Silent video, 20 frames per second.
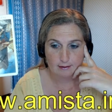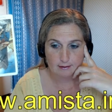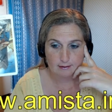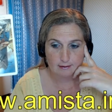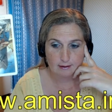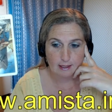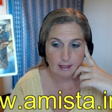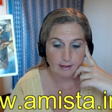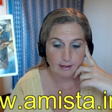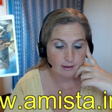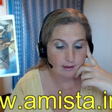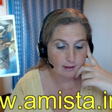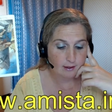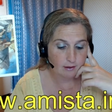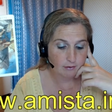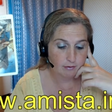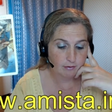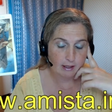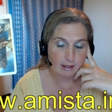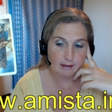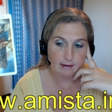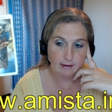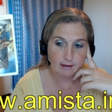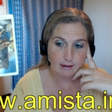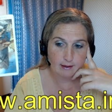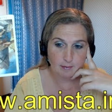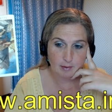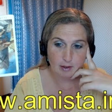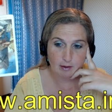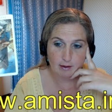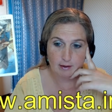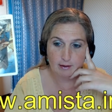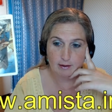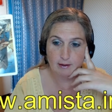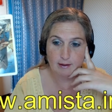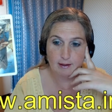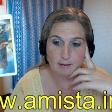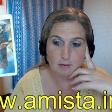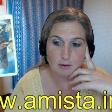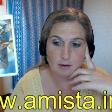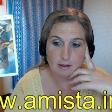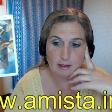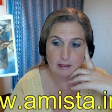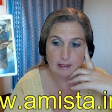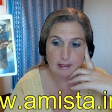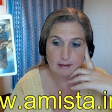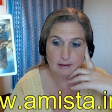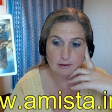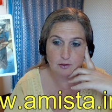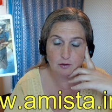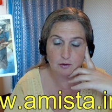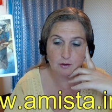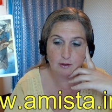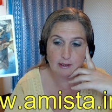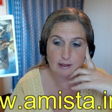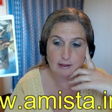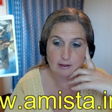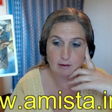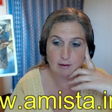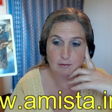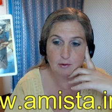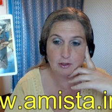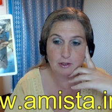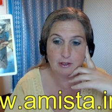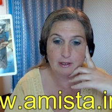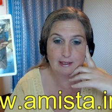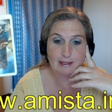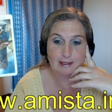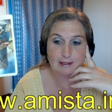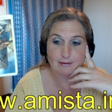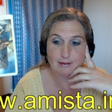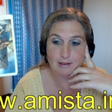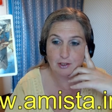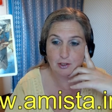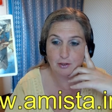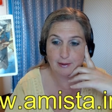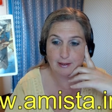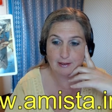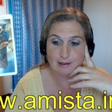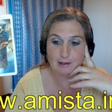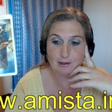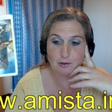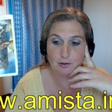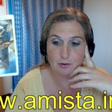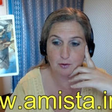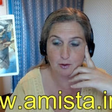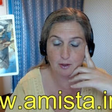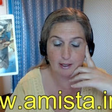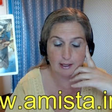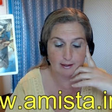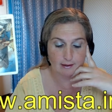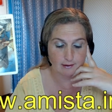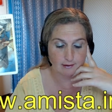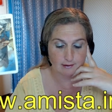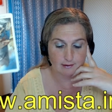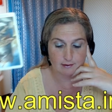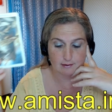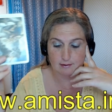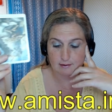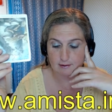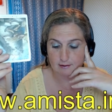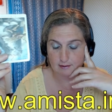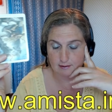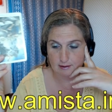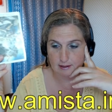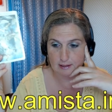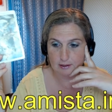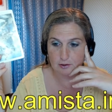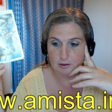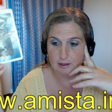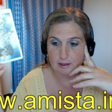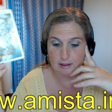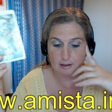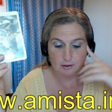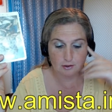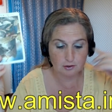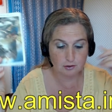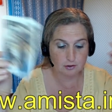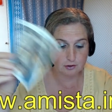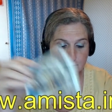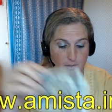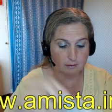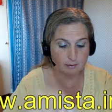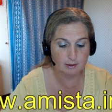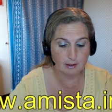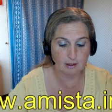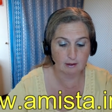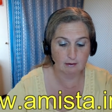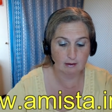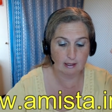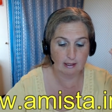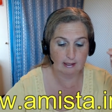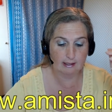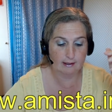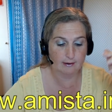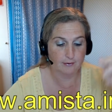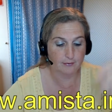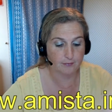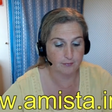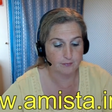I think you've got a theme here. I think I'm looking at a story, so I'm just going to give it to you as a story. Actually, let's just start with that right now.